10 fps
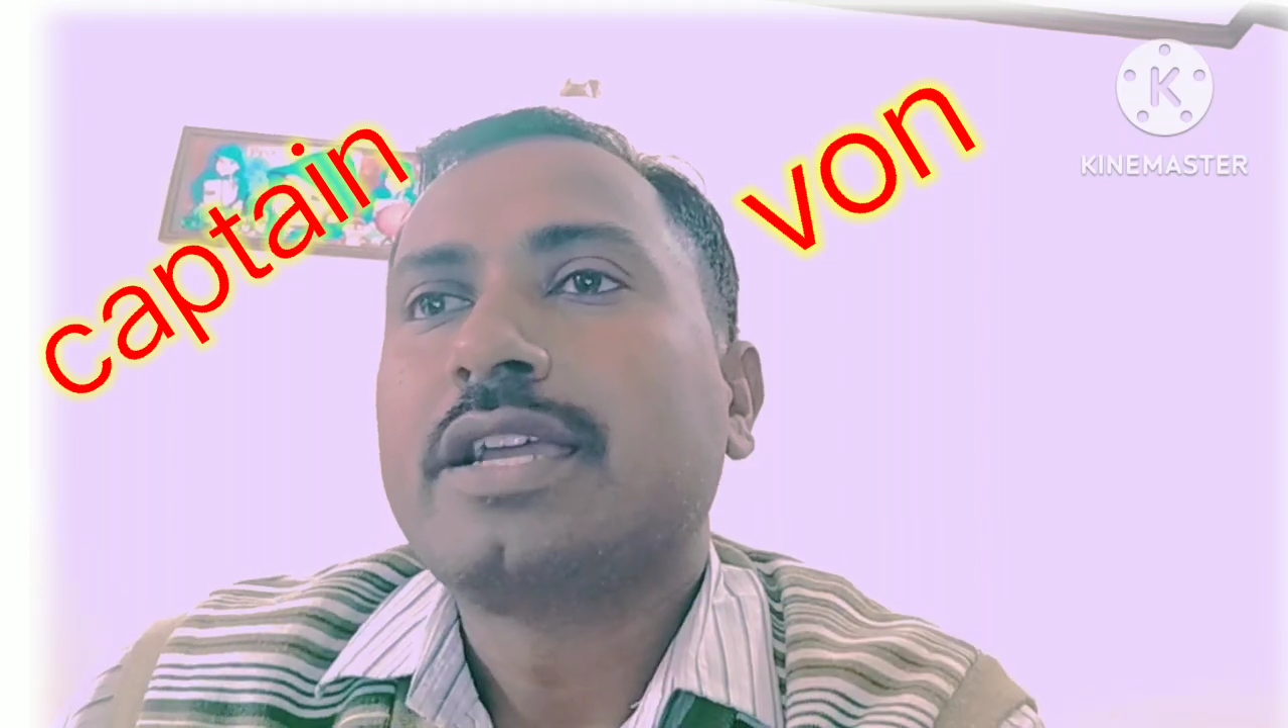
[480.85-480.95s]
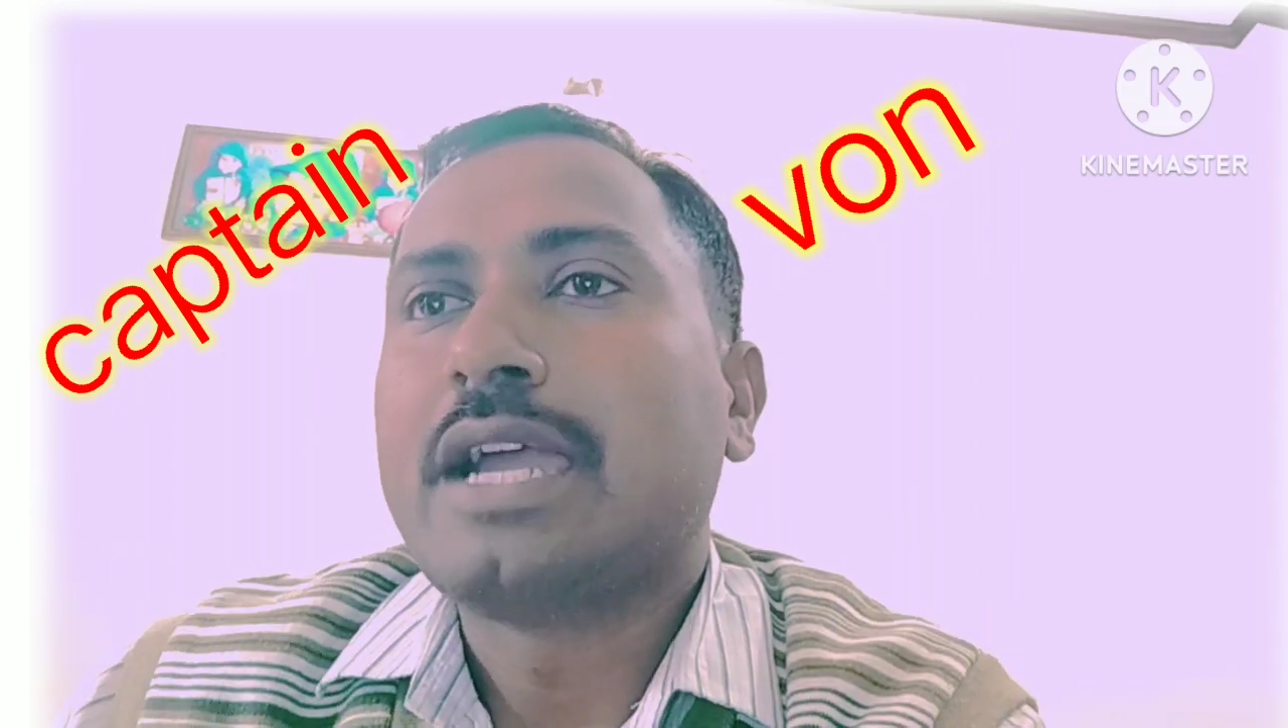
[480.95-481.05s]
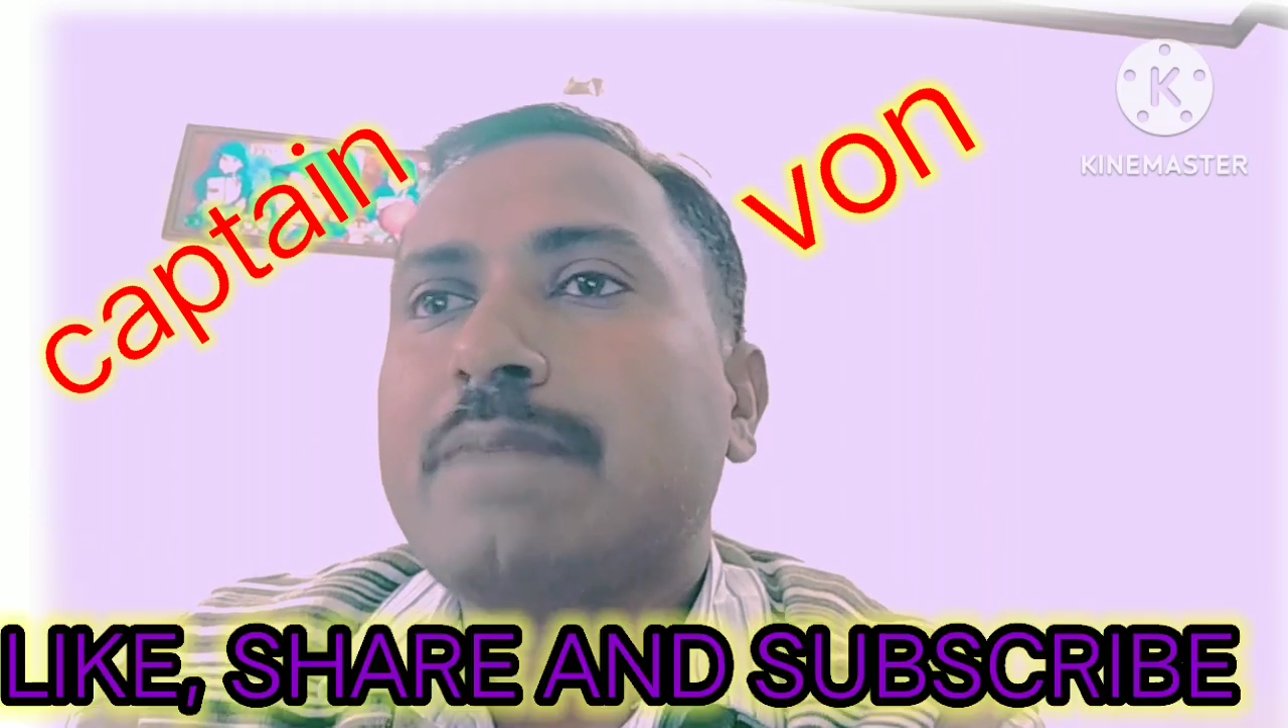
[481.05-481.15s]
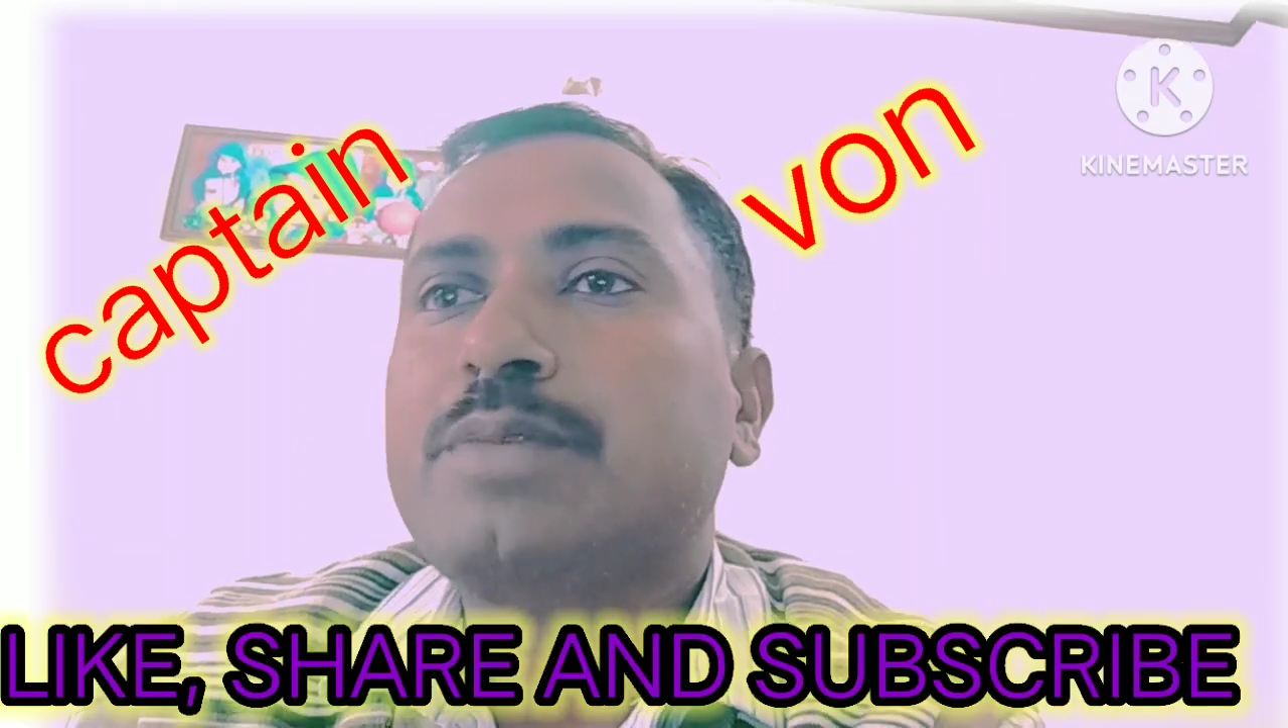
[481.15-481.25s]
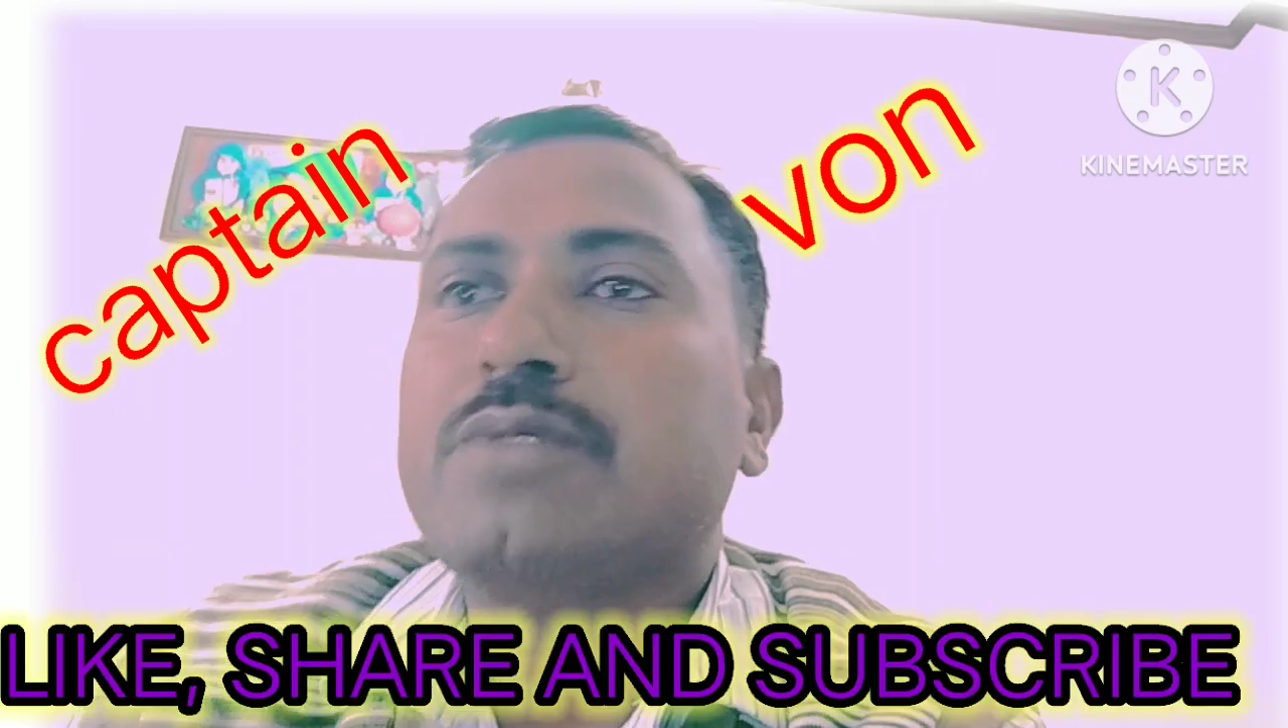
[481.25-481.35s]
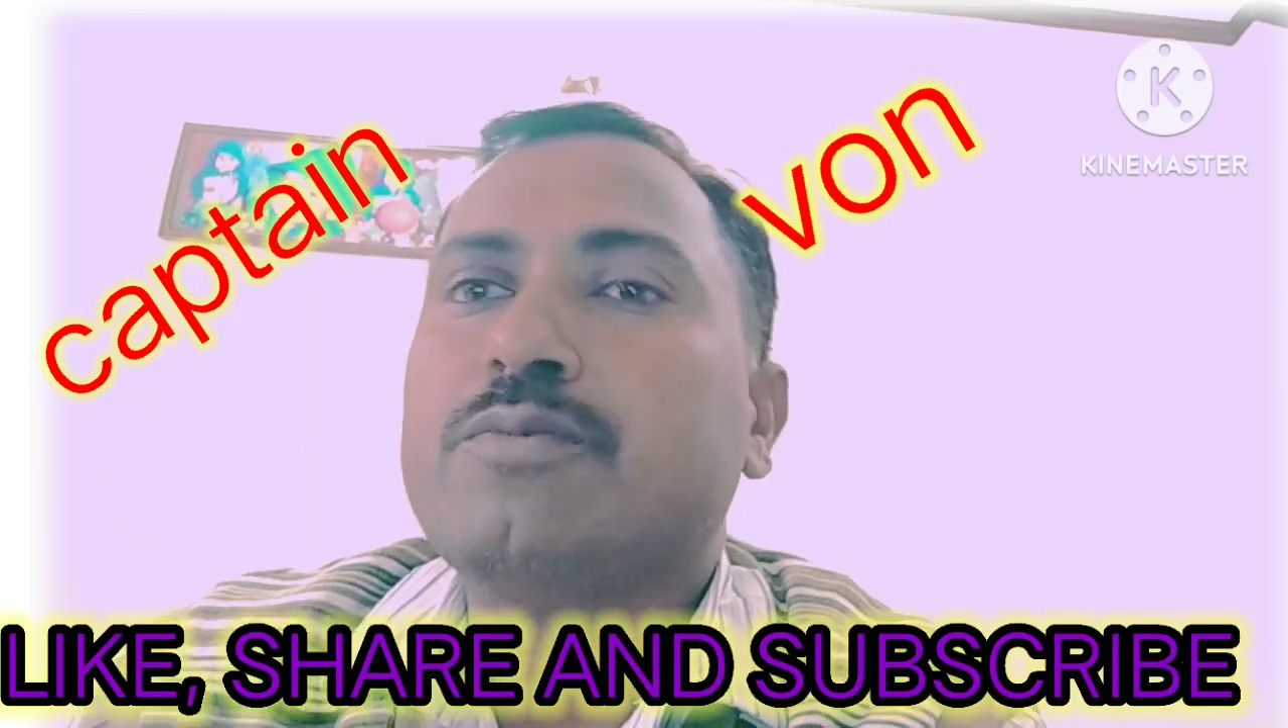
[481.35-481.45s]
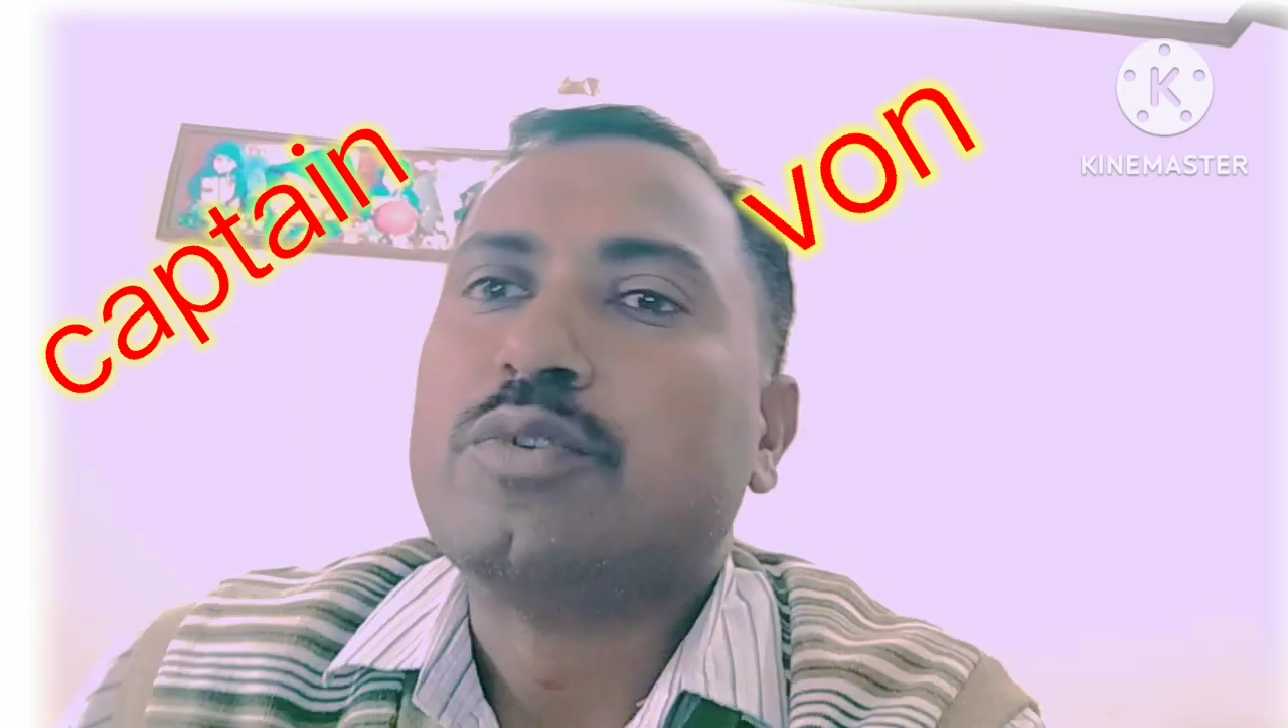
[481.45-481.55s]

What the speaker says: Captain